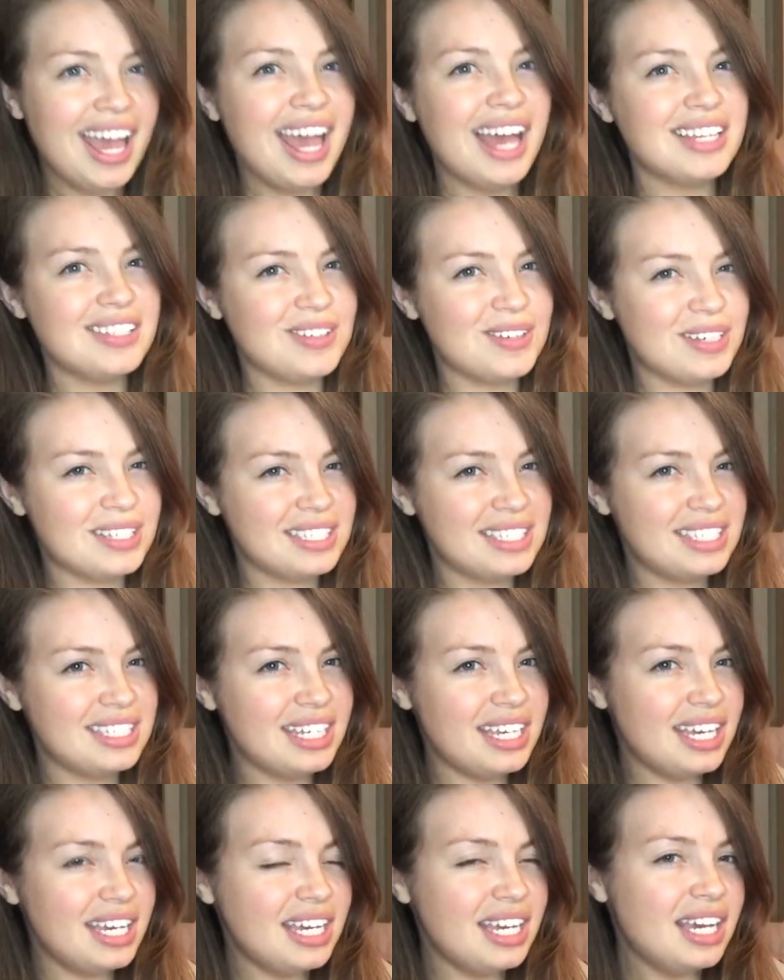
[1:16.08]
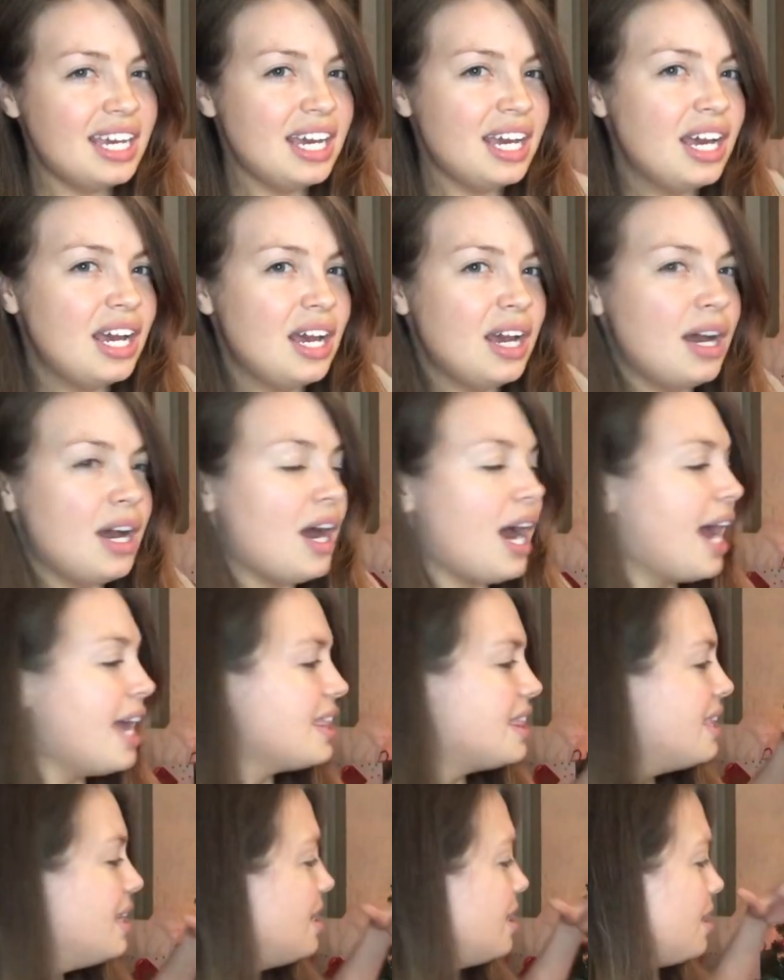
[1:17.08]
As you can see, I
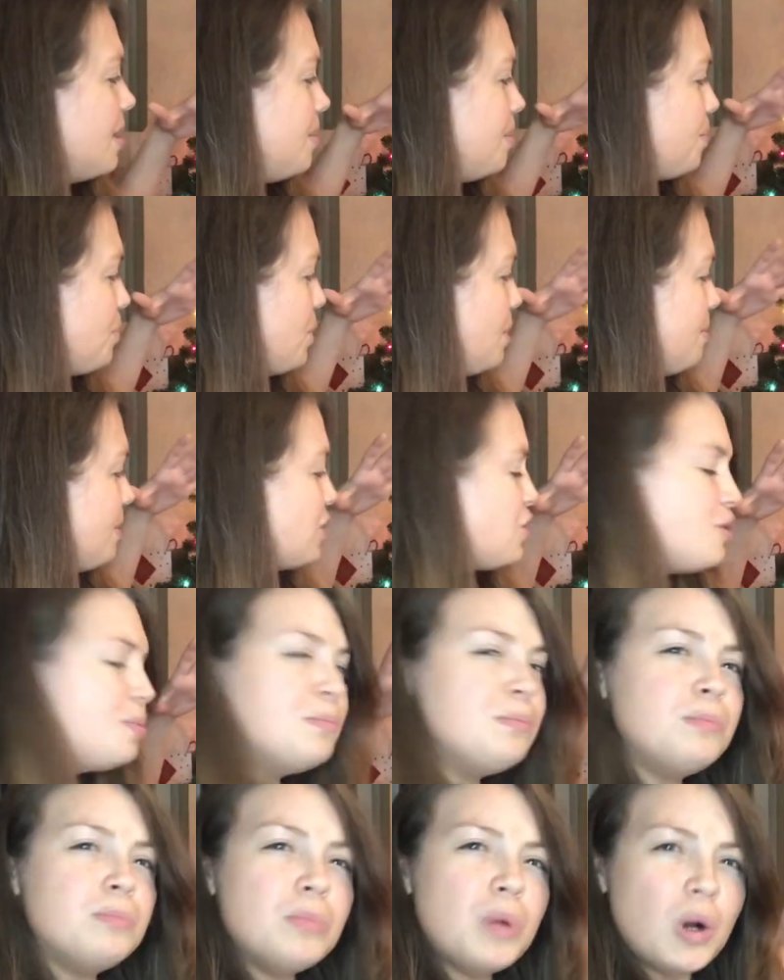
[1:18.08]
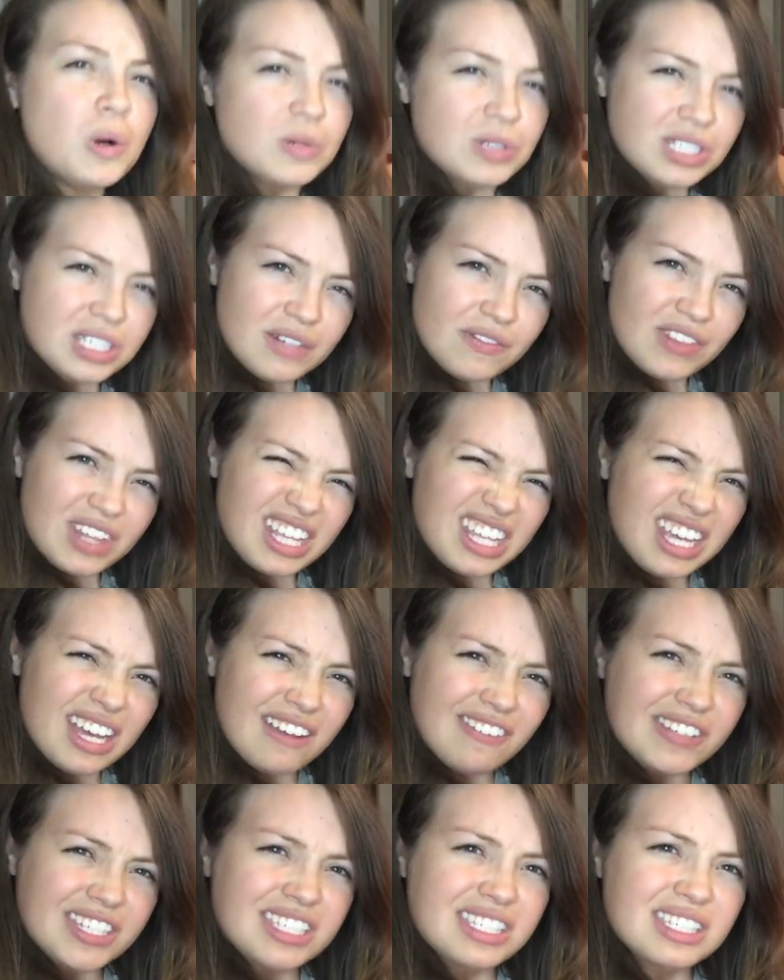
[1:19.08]
think pretty much most of the
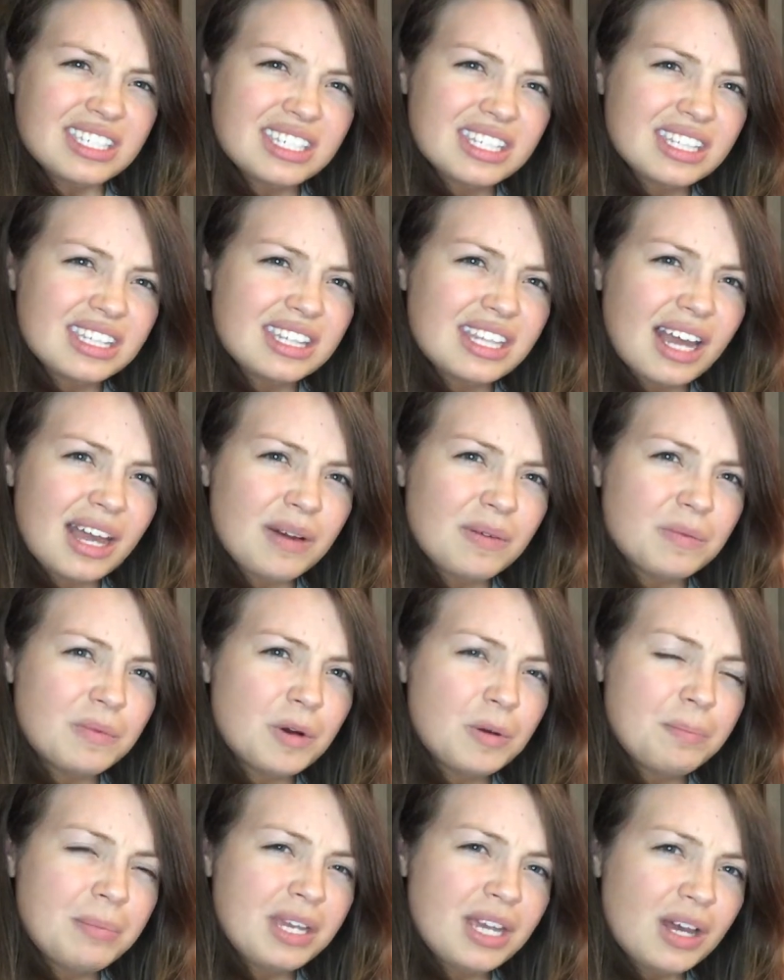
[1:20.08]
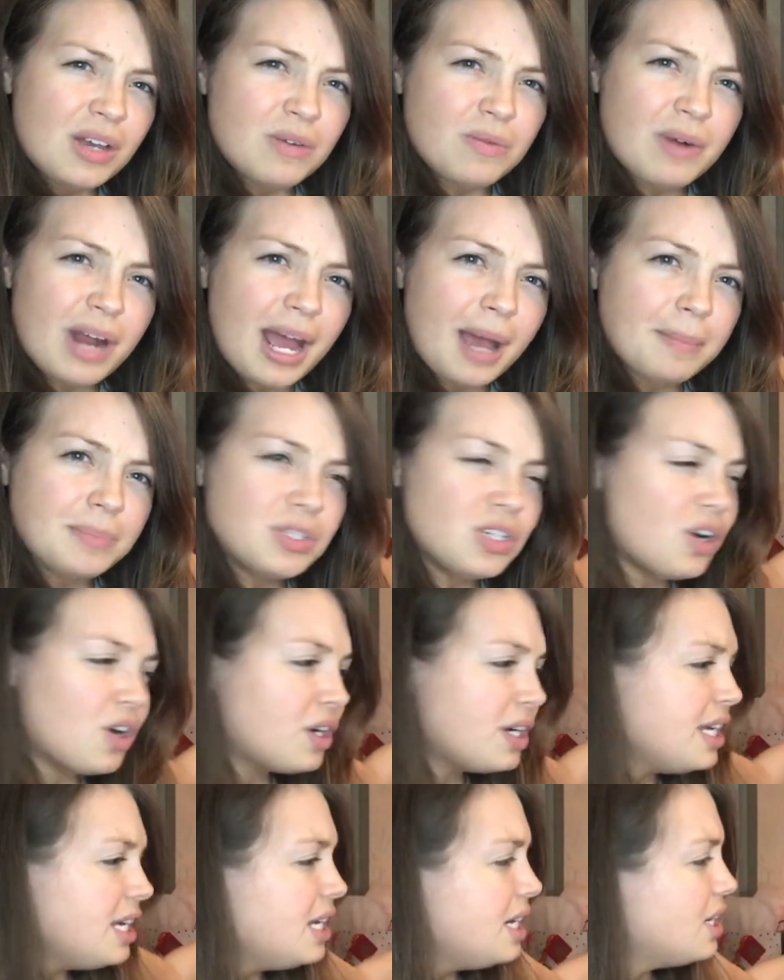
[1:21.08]
gifts that will be unwrapped
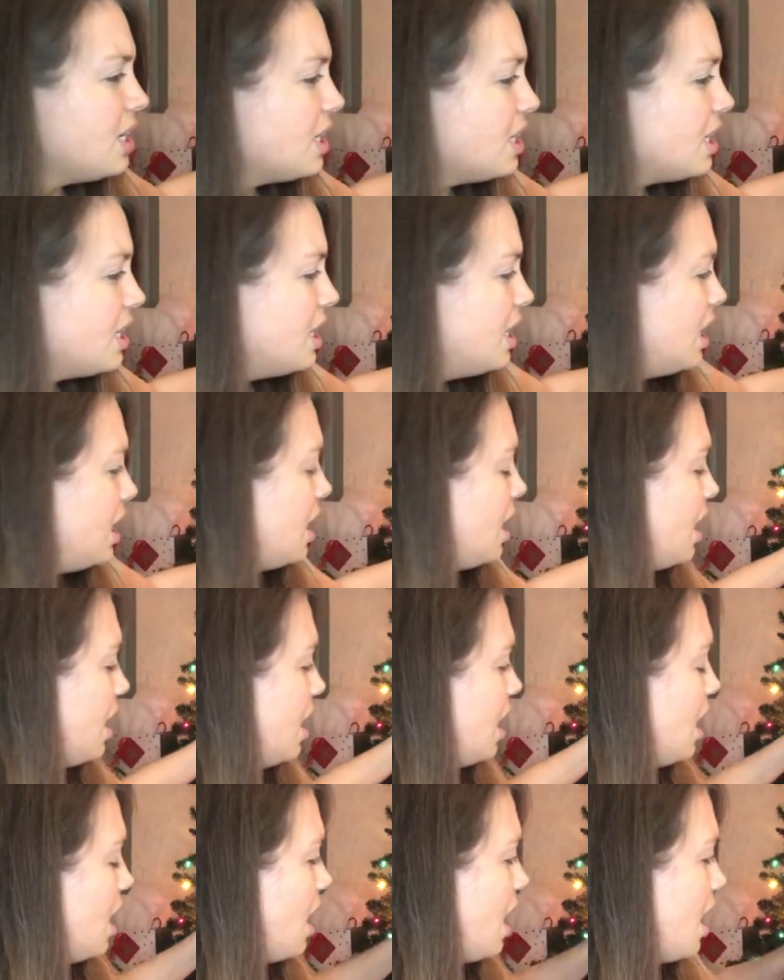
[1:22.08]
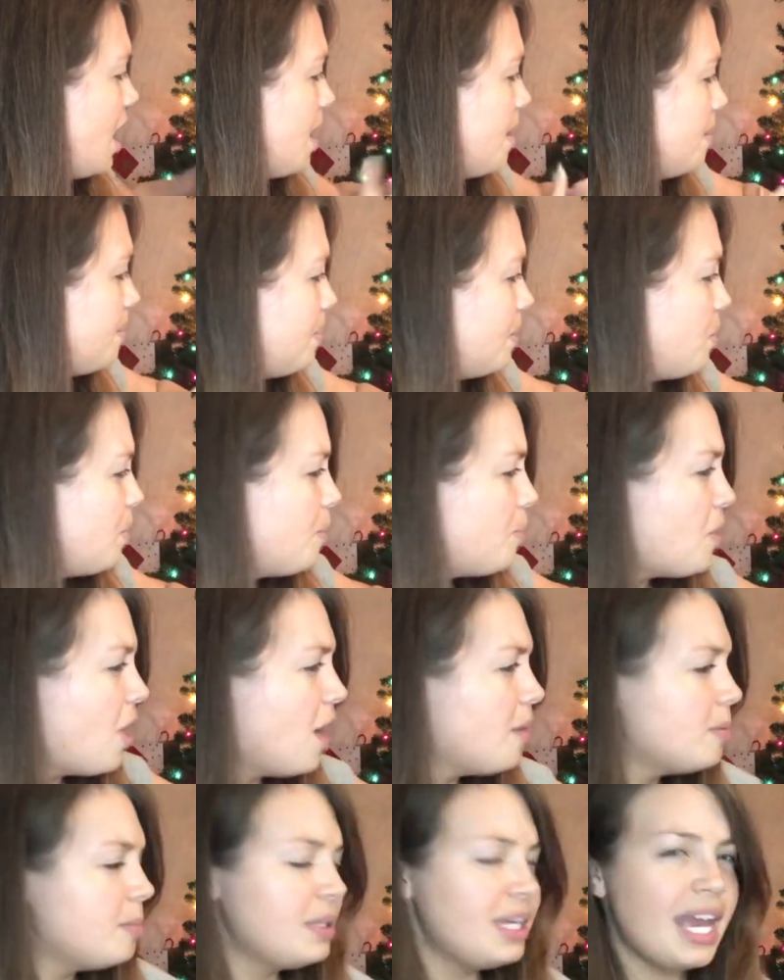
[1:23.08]
are here, but we
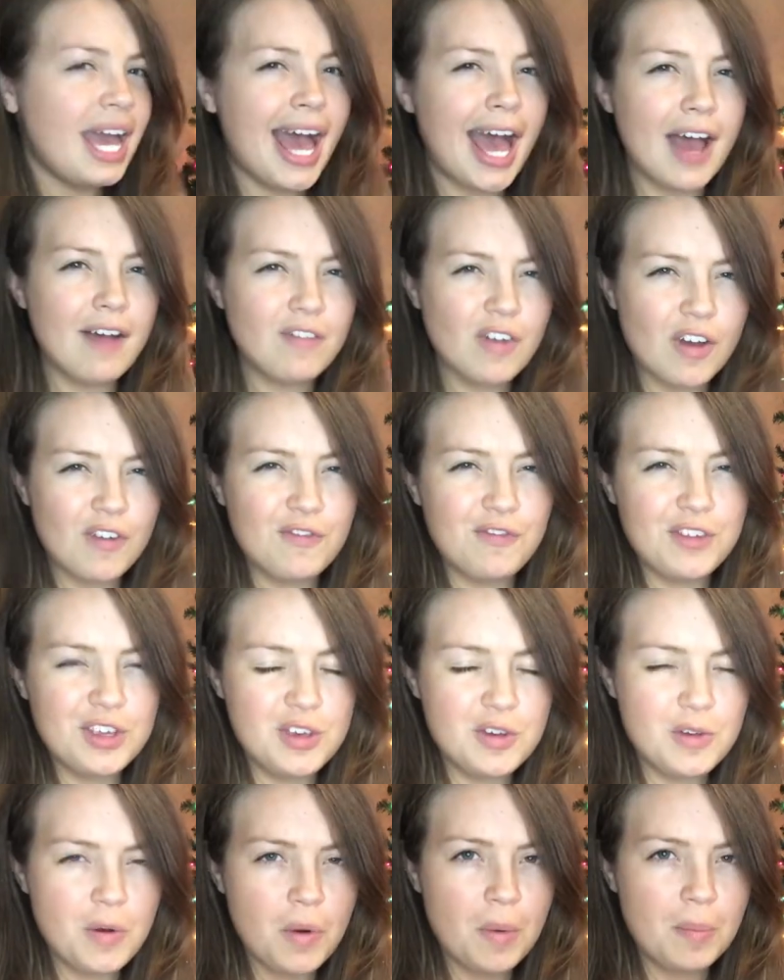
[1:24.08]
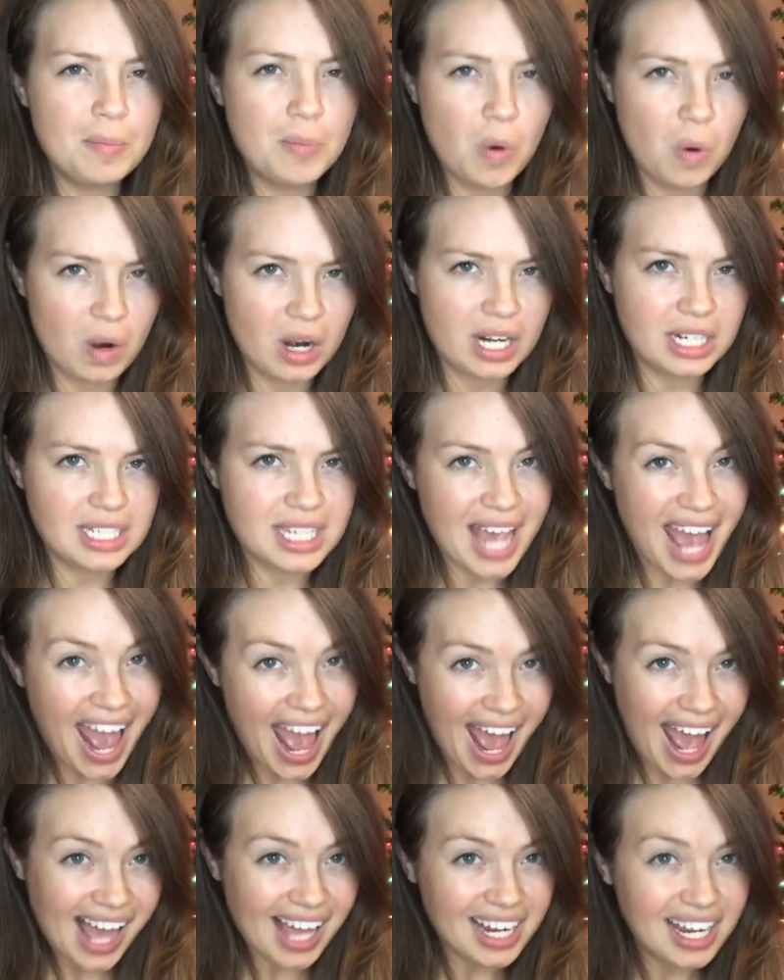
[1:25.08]
probably have a few more to
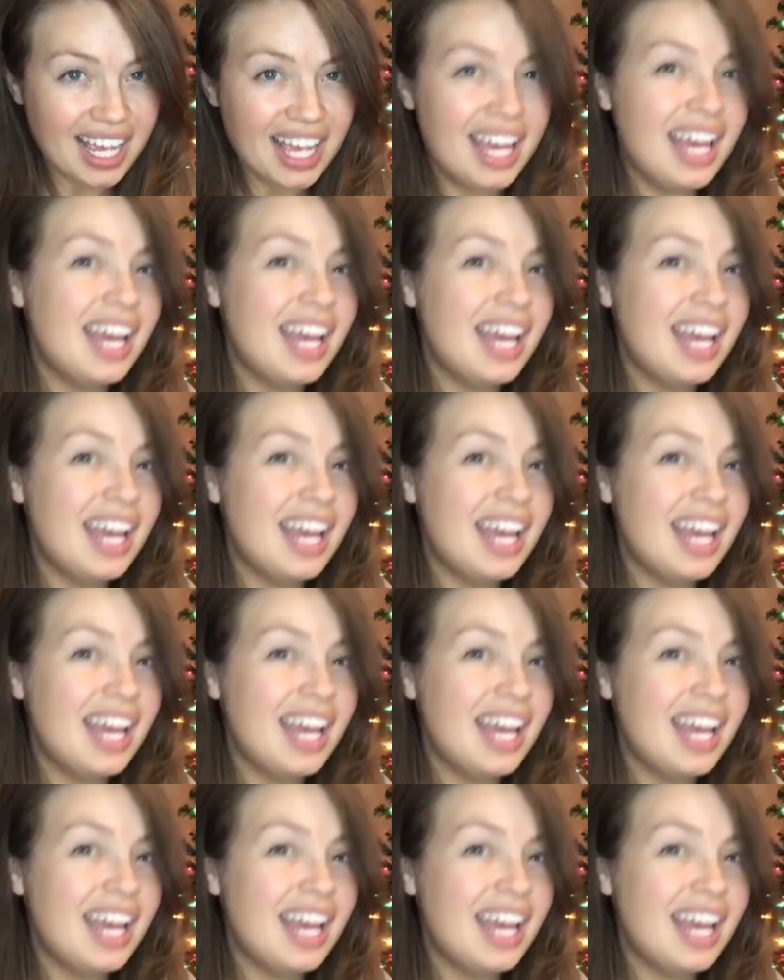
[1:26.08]
add.